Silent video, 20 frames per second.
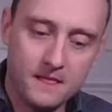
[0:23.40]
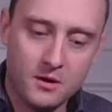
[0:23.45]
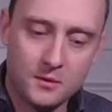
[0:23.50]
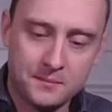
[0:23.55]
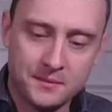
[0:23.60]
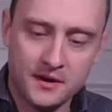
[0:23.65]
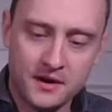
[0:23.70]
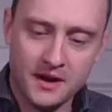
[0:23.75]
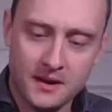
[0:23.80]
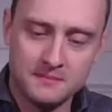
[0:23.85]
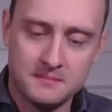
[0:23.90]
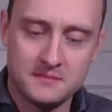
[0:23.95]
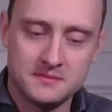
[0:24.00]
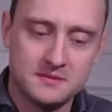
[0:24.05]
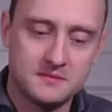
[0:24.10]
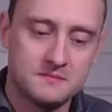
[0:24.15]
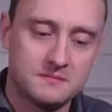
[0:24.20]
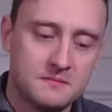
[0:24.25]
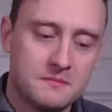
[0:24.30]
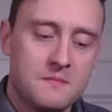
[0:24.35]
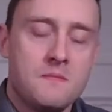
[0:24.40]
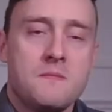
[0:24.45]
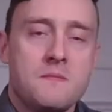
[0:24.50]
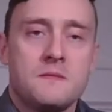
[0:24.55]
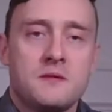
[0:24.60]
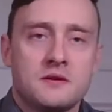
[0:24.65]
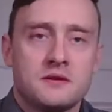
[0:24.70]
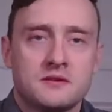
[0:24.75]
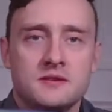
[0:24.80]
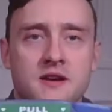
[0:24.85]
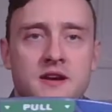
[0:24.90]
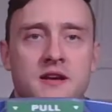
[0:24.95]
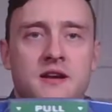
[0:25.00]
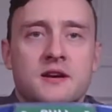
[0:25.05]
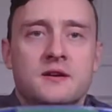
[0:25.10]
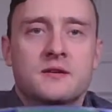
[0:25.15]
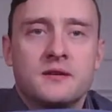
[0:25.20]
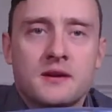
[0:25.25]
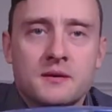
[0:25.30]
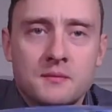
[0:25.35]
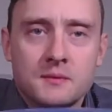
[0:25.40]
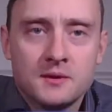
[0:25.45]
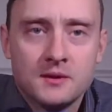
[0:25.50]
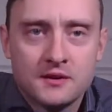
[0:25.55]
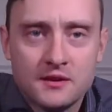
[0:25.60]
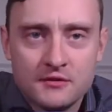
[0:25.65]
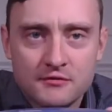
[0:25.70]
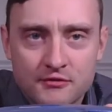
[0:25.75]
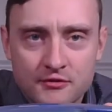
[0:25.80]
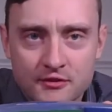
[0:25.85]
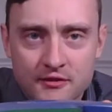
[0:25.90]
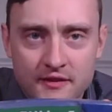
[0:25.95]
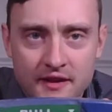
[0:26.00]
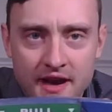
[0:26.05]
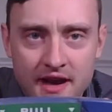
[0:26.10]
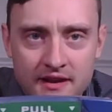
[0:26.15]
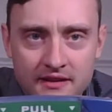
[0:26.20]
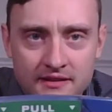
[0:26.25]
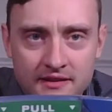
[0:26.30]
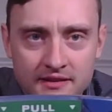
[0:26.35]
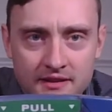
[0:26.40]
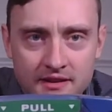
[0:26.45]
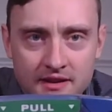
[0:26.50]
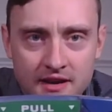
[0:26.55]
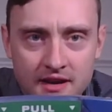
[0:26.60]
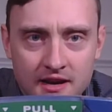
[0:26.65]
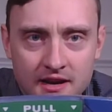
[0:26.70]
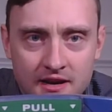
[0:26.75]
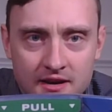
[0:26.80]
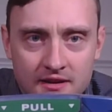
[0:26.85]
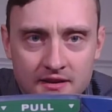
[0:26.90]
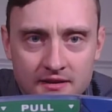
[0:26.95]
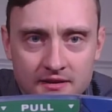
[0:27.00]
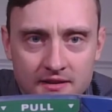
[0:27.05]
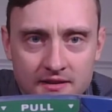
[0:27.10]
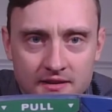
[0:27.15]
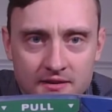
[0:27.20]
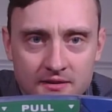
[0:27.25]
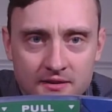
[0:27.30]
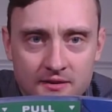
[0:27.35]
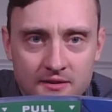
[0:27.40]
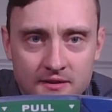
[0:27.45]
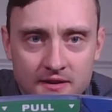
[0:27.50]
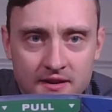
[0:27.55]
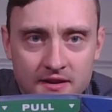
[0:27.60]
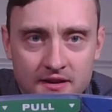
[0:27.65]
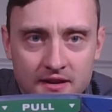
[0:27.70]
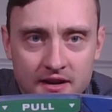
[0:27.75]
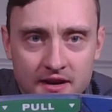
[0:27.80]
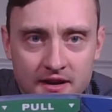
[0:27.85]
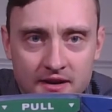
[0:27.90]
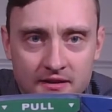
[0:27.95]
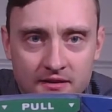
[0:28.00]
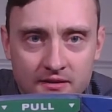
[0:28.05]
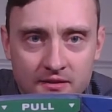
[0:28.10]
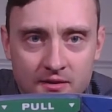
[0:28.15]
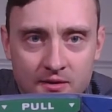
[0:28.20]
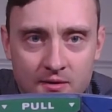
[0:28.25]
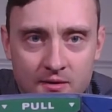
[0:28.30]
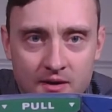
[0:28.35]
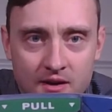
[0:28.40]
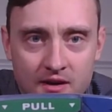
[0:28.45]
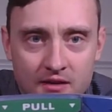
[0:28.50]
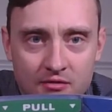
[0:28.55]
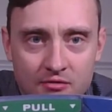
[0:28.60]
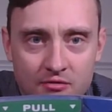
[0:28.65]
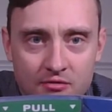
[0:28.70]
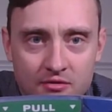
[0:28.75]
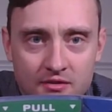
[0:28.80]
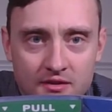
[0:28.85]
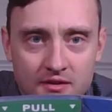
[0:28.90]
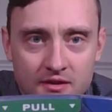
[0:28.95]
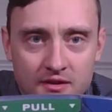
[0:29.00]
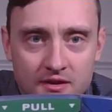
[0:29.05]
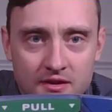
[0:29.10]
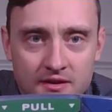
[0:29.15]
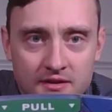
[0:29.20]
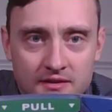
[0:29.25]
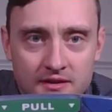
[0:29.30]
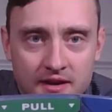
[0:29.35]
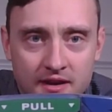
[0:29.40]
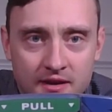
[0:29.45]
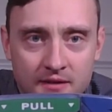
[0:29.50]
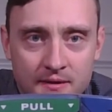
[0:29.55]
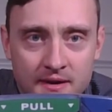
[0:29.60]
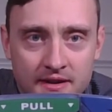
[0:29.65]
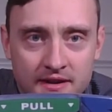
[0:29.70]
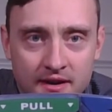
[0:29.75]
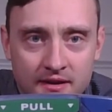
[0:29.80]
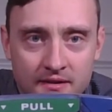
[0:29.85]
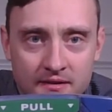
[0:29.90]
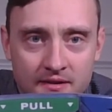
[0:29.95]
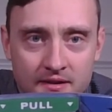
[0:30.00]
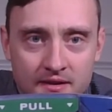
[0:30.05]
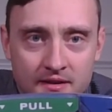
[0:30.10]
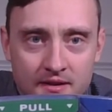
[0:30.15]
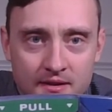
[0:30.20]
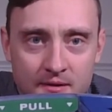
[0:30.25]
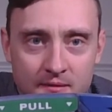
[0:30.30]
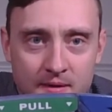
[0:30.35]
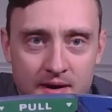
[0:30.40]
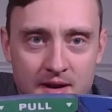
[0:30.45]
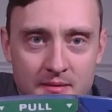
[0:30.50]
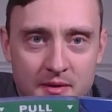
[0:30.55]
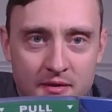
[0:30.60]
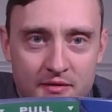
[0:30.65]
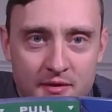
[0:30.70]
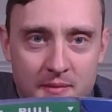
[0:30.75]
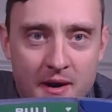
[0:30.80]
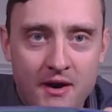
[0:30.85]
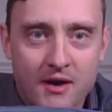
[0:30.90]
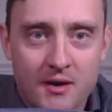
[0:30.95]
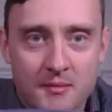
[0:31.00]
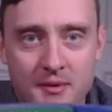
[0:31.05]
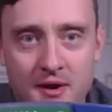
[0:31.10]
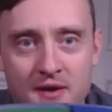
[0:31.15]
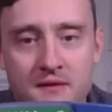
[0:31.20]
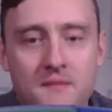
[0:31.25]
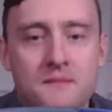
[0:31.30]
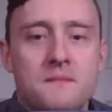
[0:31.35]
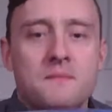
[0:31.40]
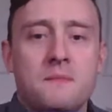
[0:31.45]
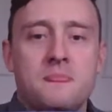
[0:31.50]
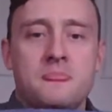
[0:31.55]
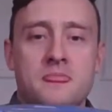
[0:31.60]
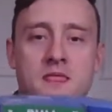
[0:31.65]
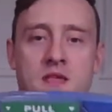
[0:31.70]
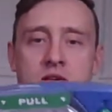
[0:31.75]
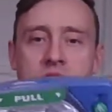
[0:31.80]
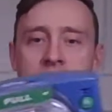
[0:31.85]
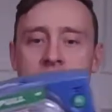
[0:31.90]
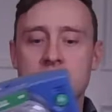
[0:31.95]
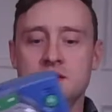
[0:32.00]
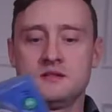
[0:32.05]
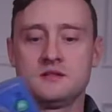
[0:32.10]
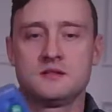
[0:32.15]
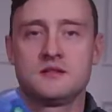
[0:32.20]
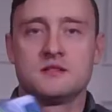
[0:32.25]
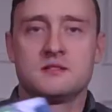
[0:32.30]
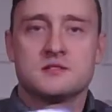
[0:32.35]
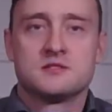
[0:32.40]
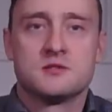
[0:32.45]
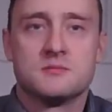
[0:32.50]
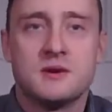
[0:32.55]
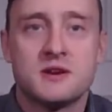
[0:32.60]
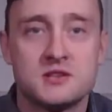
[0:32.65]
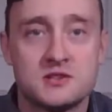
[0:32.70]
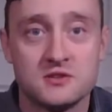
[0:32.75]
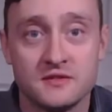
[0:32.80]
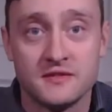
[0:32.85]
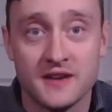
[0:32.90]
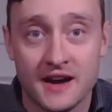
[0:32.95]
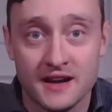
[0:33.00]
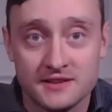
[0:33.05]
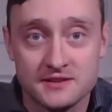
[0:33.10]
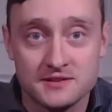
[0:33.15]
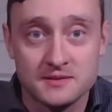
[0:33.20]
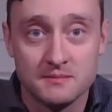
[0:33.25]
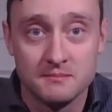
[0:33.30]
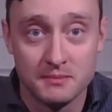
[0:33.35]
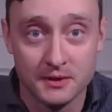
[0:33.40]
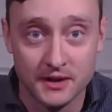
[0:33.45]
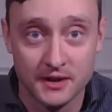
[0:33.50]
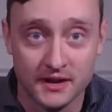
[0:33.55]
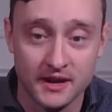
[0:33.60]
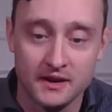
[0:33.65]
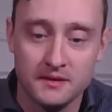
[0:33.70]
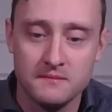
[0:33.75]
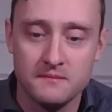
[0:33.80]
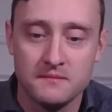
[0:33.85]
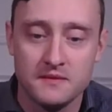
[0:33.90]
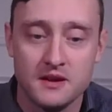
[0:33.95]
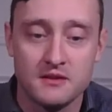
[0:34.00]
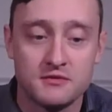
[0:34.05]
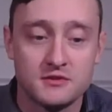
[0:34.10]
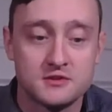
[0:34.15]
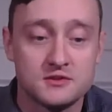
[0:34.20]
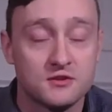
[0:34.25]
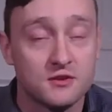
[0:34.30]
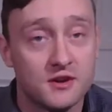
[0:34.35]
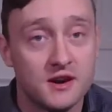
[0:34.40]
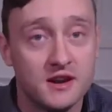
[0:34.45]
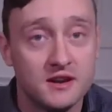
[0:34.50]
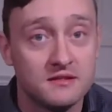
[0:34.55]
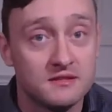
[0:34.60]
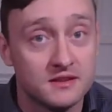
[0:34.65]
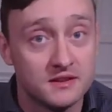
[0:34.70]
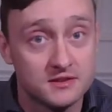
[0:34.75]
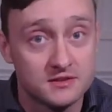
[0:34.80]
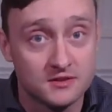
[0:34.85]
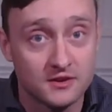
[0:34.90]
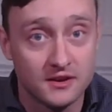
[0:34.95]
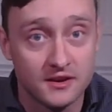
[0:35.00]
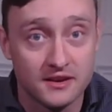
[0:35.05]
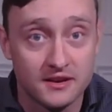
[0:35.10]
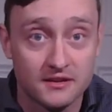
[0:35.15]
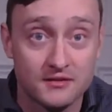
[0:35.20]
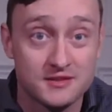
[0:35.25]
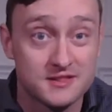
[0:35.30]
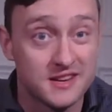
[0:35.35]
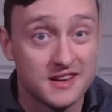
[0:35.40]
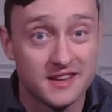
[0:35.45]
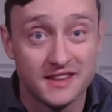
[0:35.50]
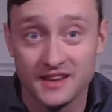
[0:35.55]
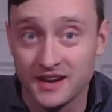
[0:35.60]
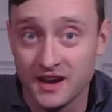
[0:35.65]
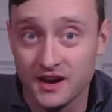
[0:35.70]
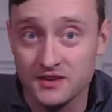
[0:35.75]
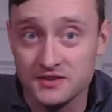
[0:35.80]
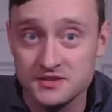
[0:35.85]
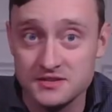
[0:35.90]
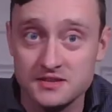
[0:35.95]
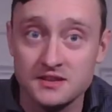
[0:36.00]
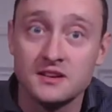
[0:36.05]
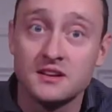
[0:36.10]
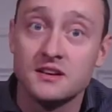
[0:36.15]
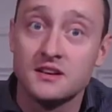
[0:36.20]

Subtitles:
pull it up, take it out, and we're looking for that little green light. It'll go off in a second, right there, right above the power button. So make sure that's blinking. If it's green, it's good. If it's anything else,